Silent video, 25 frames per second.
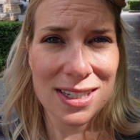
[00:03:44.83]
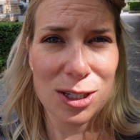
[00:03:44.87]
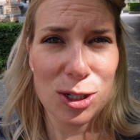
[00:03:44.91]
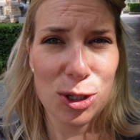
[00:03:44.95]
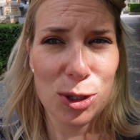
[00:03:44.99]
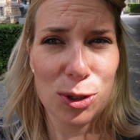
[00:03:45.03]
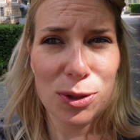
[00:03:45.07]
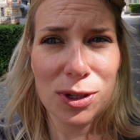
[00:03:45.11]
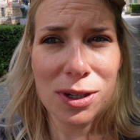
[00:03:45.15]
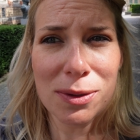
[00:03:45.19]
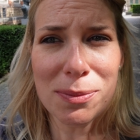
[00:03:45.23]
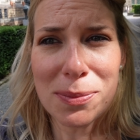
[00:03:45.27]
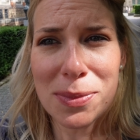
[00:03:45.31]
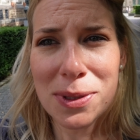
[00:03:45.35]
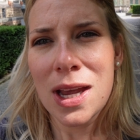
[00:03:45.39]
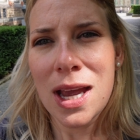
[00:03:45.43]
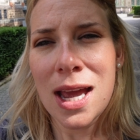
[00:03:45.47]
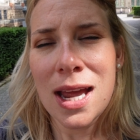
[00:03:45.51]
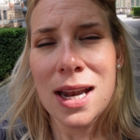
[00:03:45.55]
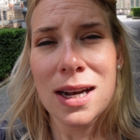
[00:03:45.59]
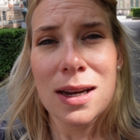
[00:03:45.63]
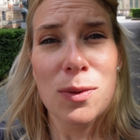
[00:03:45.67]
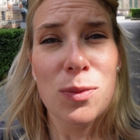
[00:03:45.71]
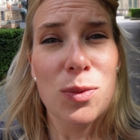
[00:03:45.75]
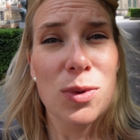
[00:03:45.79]
in Europe,
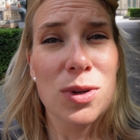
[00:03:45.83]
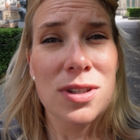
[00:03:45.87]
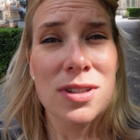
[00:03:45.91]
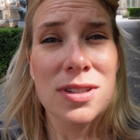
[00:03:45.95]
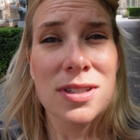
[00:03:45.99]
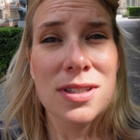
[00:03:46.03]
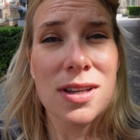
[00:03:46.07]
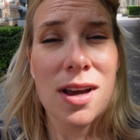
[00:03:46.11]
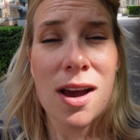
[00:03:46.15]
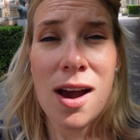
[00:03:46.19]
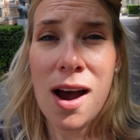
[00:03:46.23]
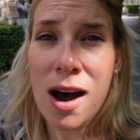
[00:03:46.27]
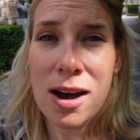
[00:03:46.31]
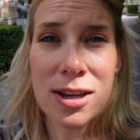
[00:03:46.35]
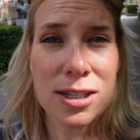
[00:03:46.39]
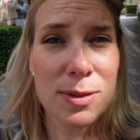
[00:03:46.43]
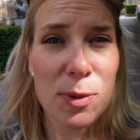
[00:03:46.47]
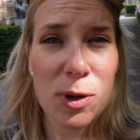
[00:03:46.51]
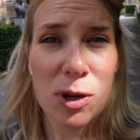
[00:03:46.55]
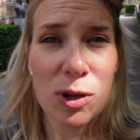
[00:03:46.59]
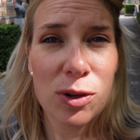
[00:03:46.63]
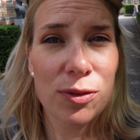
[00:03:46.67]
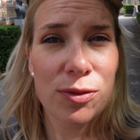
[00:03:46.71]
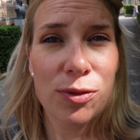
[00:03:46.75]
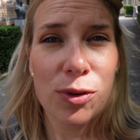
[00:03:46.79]
and it was a
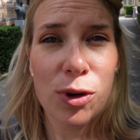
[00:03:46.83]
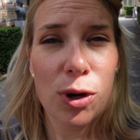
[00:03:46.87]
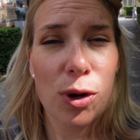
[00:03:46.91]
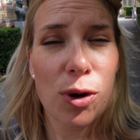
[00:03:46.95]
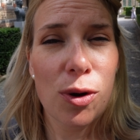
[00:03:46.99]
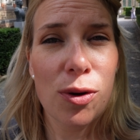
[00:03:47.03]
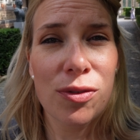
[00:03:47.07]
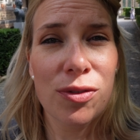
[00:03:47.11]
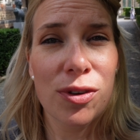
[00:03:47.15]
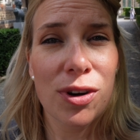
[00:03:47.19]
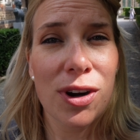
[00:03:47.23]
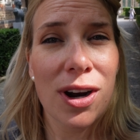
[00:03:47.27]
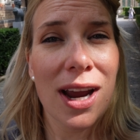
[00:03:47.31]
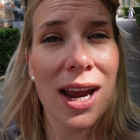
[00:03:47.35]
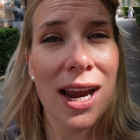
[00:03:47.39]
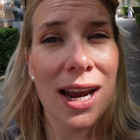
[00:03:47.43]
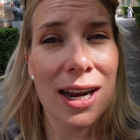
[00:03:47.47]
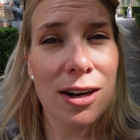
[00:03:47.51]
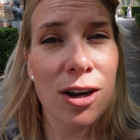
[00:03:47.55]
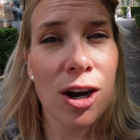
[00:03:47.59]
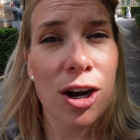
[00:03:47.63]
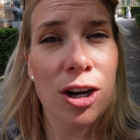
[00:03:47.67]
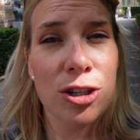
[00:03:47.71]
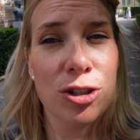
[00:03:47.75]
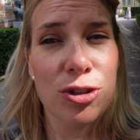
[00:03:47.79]
hospital for over
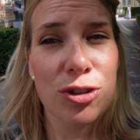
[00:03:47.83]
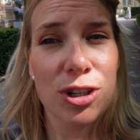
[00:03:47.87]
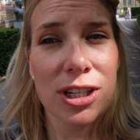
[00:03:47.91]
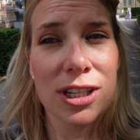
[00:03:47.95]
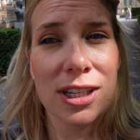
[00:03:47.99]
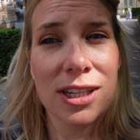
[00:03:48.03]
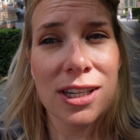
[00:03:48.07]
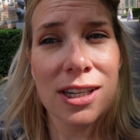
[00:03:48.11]
800